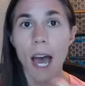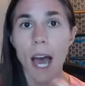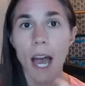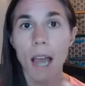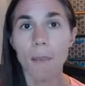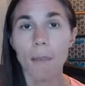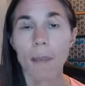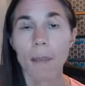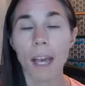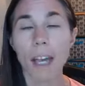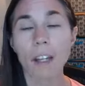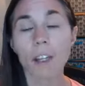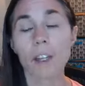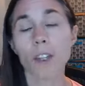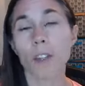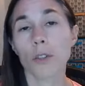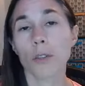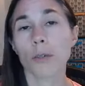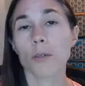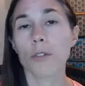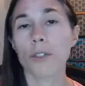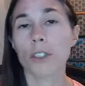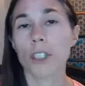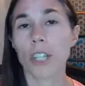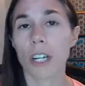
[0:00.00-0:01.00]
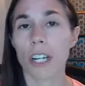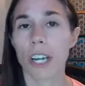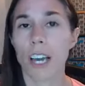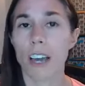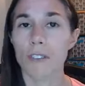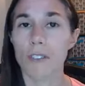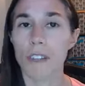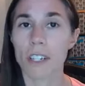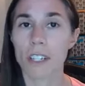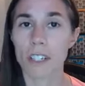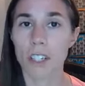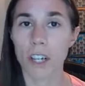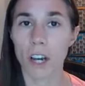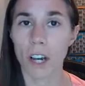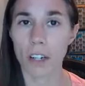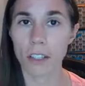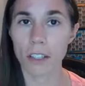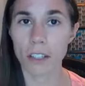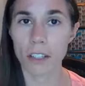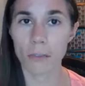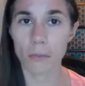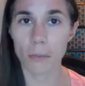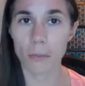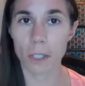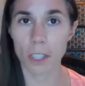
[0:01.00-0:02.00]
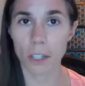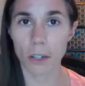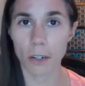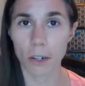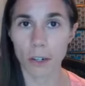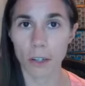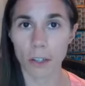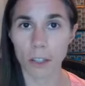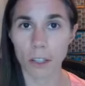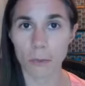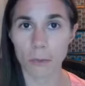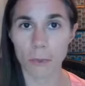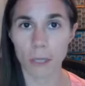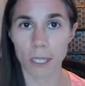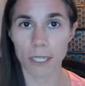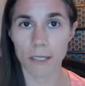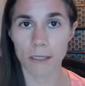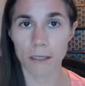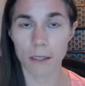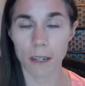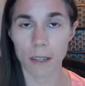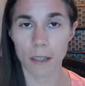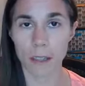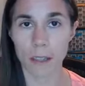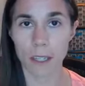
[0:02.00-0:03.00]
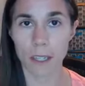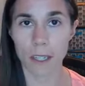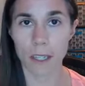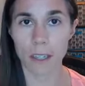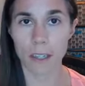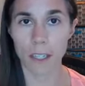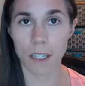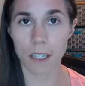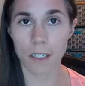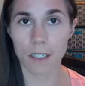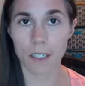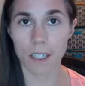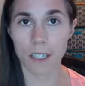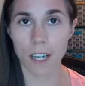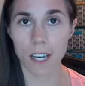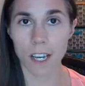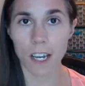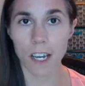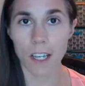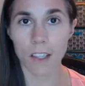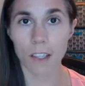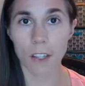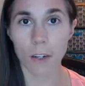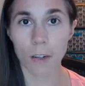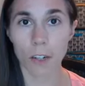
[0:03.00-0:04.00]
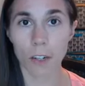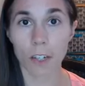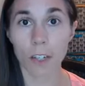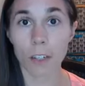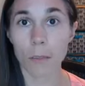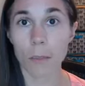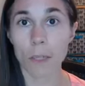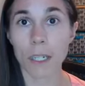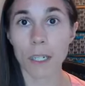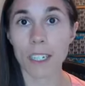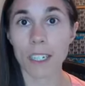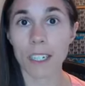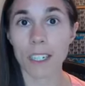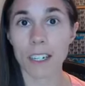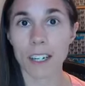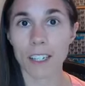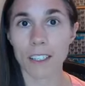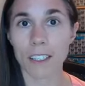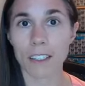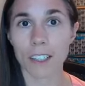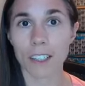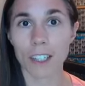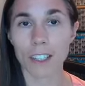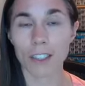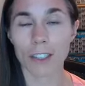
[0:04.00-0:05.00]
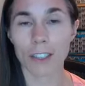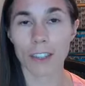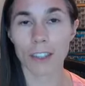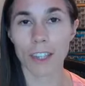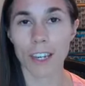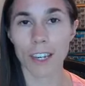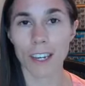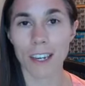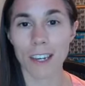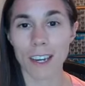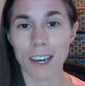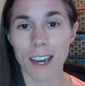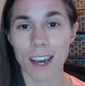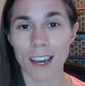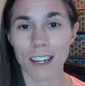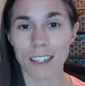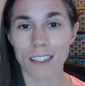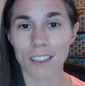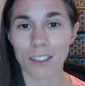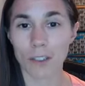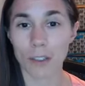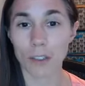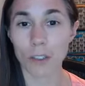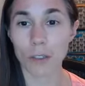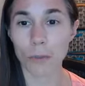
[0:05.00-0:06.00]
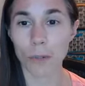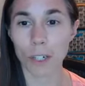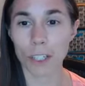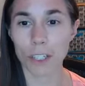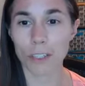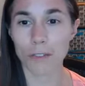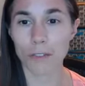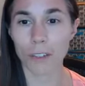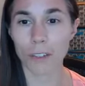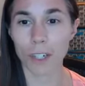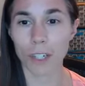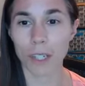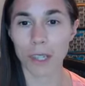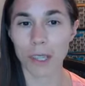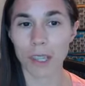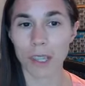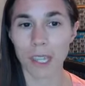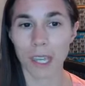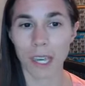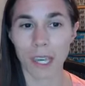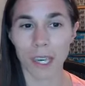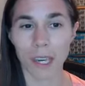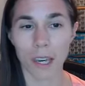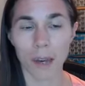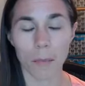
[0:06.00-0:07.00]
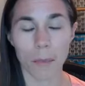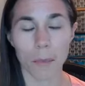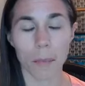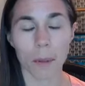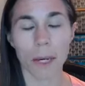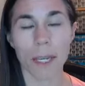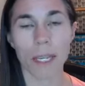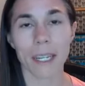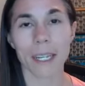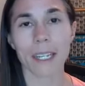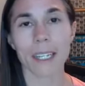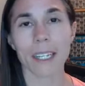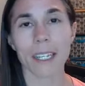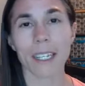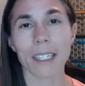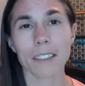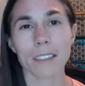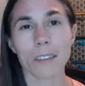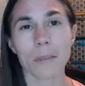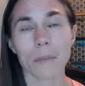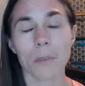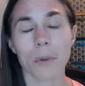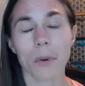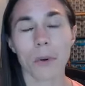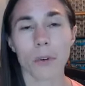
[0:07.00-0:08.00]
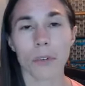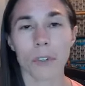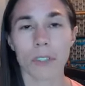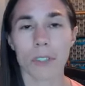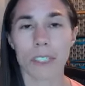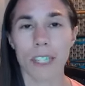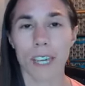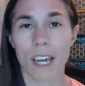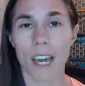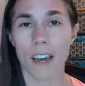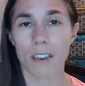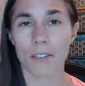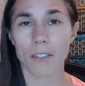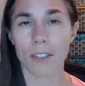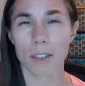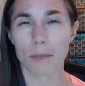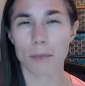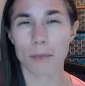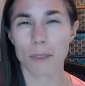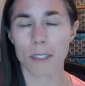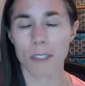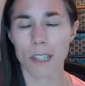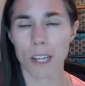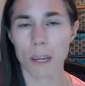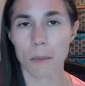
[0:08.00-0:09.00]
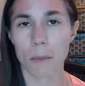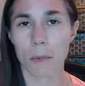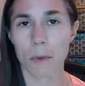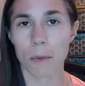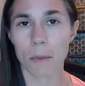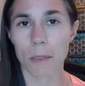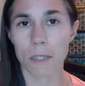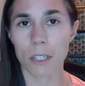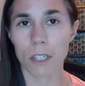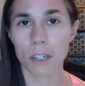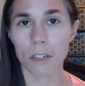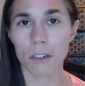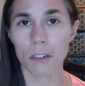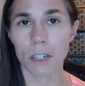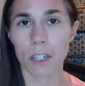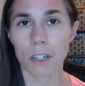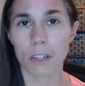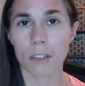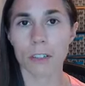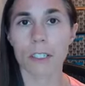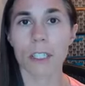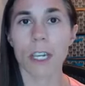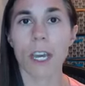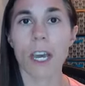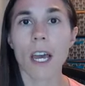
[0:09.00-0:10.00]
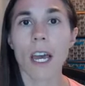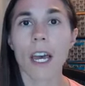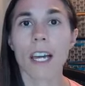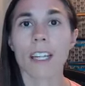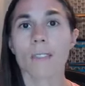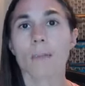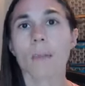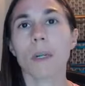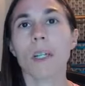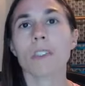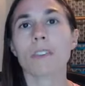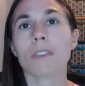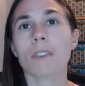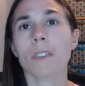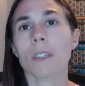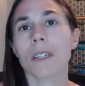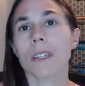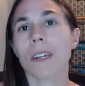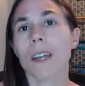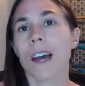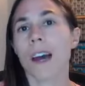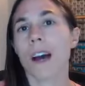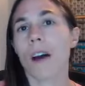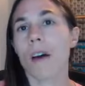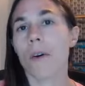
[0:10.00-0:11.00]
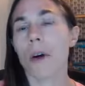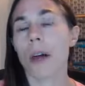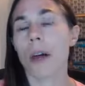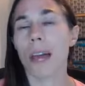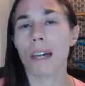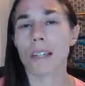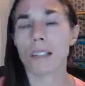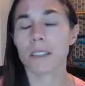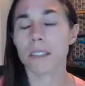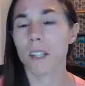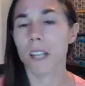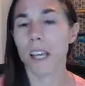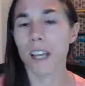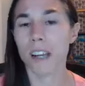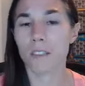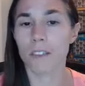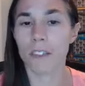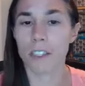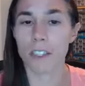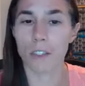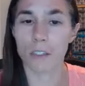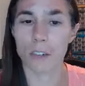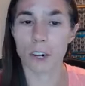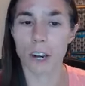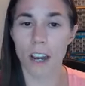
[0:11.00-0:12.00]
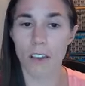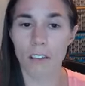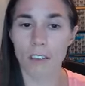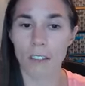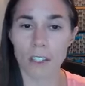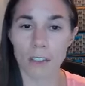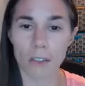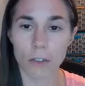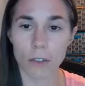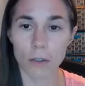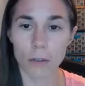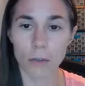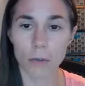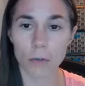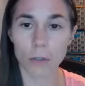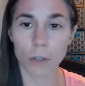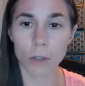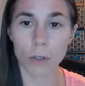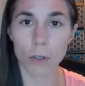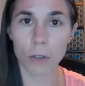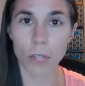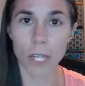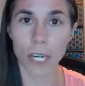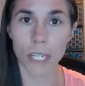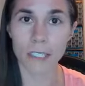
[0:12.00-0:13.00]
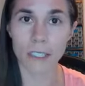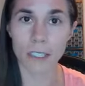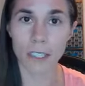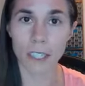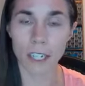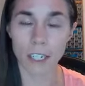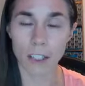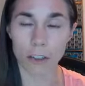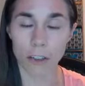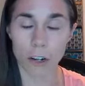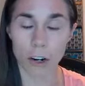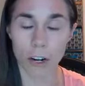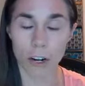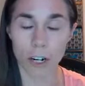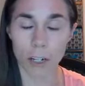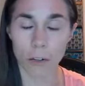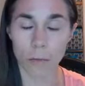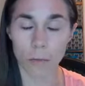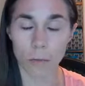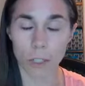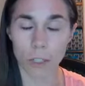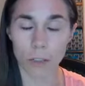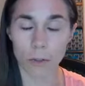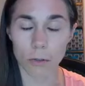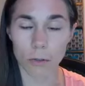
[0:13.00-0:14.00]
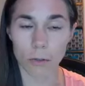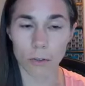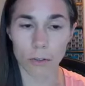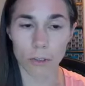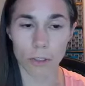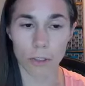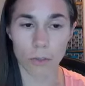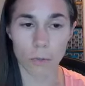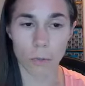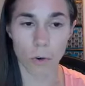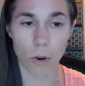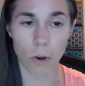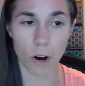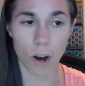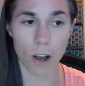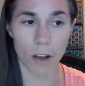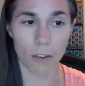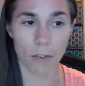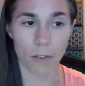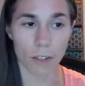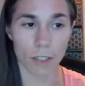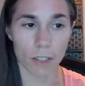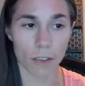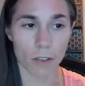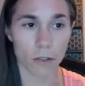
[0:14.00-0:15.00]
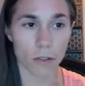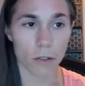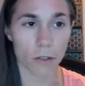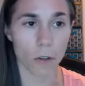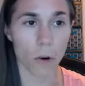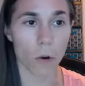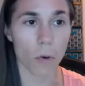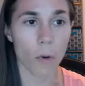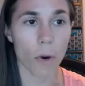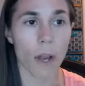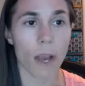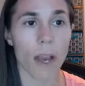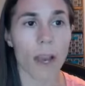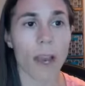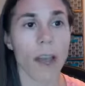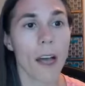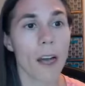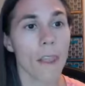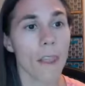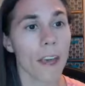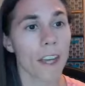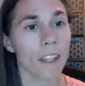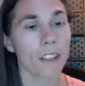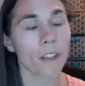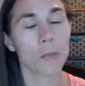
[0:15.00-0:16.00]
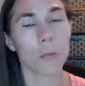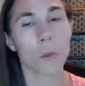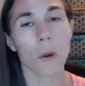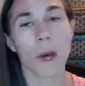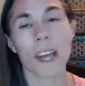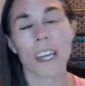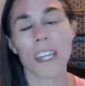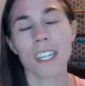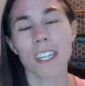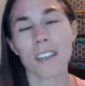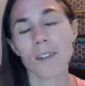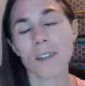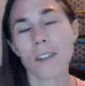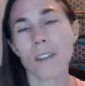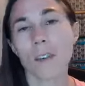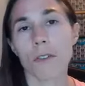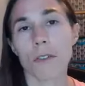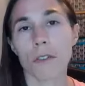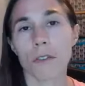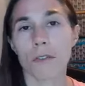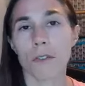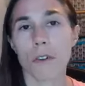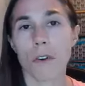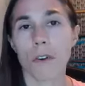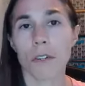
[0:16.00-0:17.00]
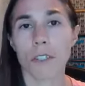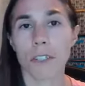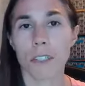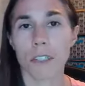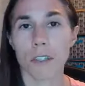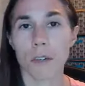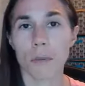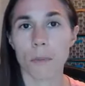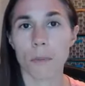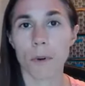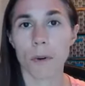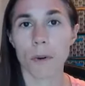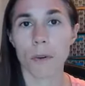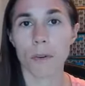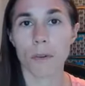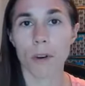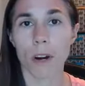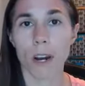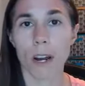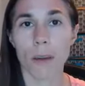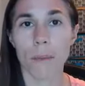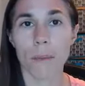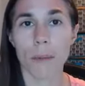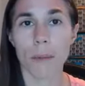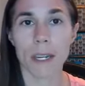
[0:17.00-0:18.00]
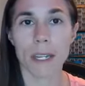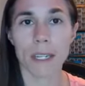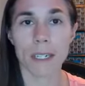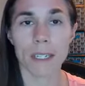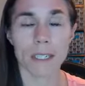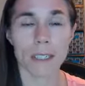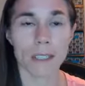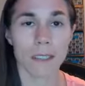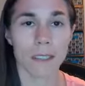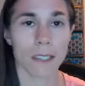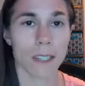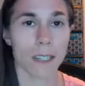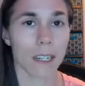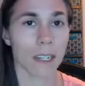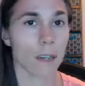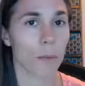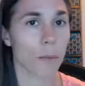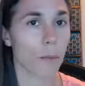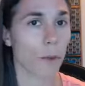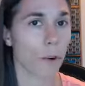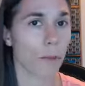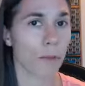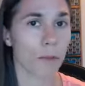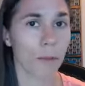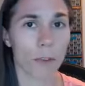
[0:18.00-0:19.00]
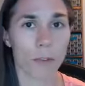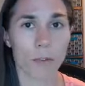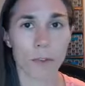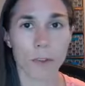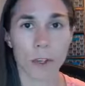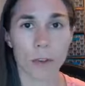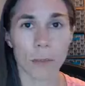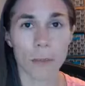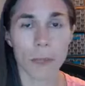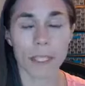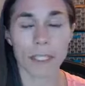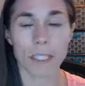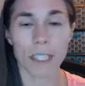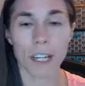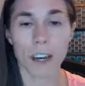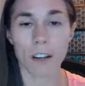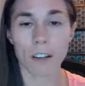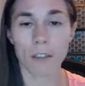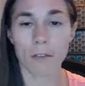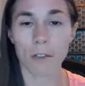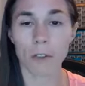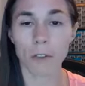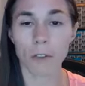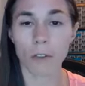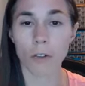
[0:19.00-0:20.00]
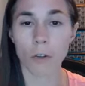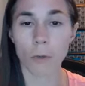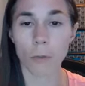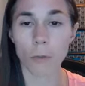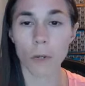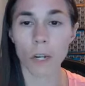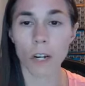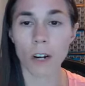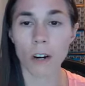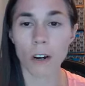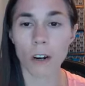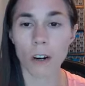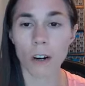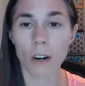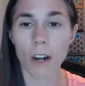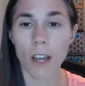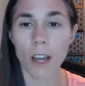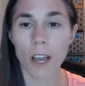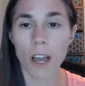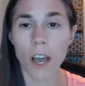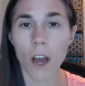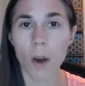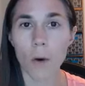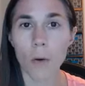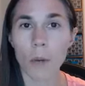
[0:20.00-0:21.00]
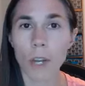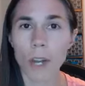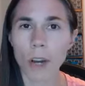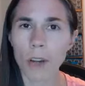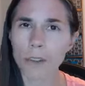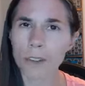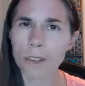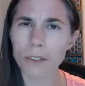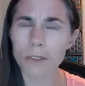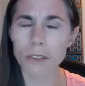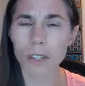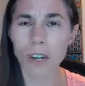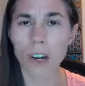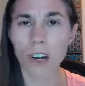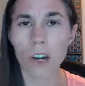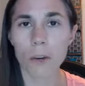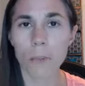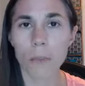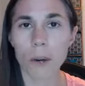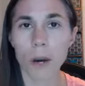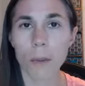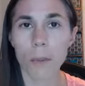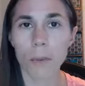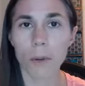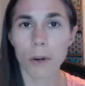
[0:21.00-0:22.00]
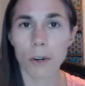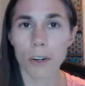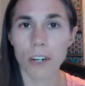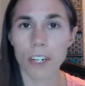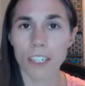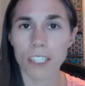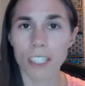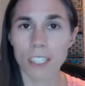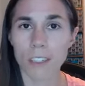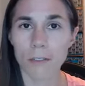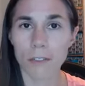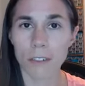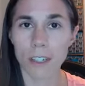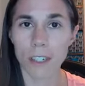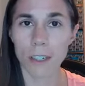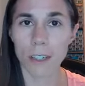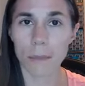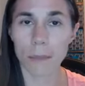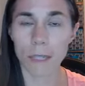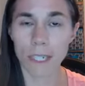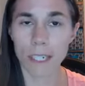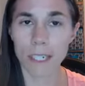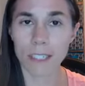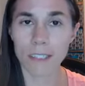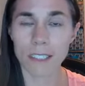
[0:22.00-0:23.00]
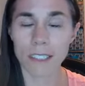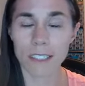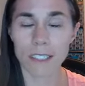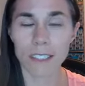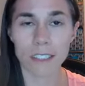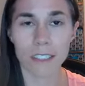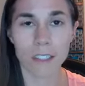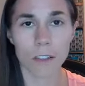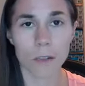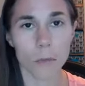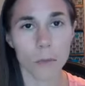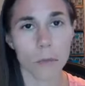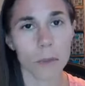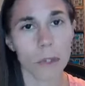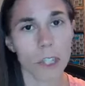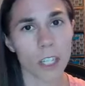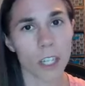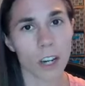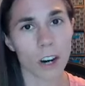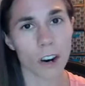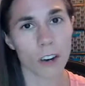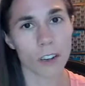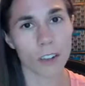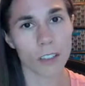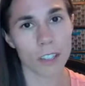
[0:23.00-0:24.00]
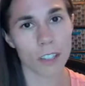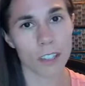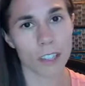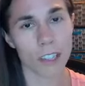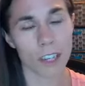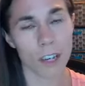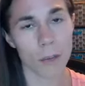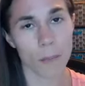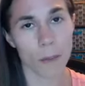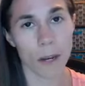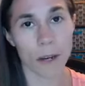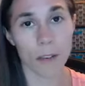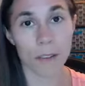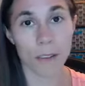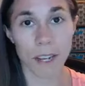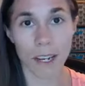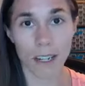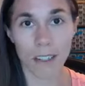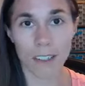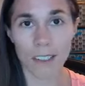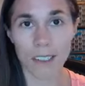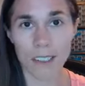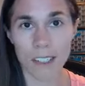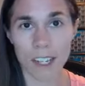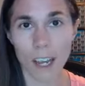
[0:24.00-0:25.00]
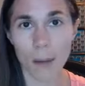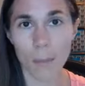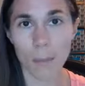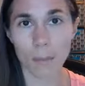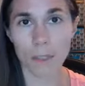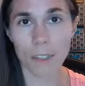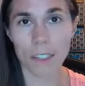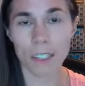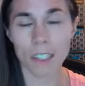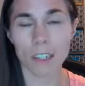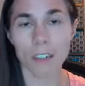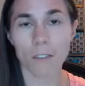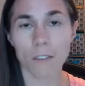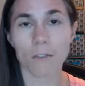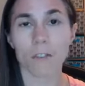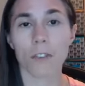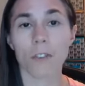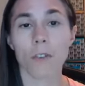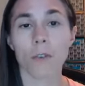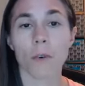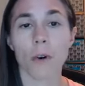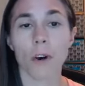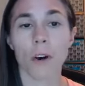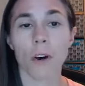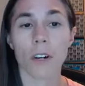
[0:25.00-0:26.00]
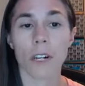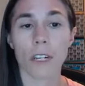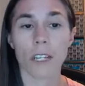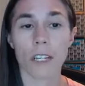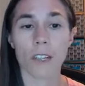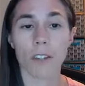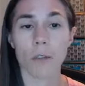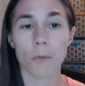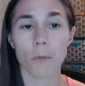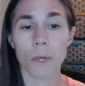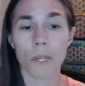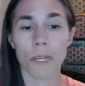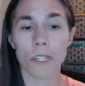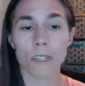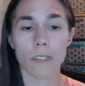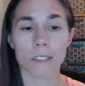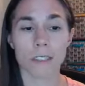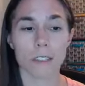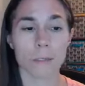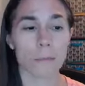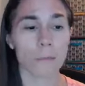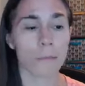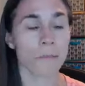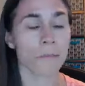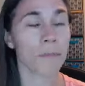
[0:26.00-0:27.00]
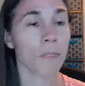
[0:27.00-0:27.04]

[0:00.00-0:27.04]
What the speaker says: I'm not huge on having tons of materials because I think that there can be a such thing as too much of a good thing, but it is important to have some staple materials, especially now as a lot of us are having to utilize electronic resources more often. So that's why, even though the focus of the program is getting more fulfillment out of your career, we also talk about productivity because it's really hard to think about next steps if you are in the weeds.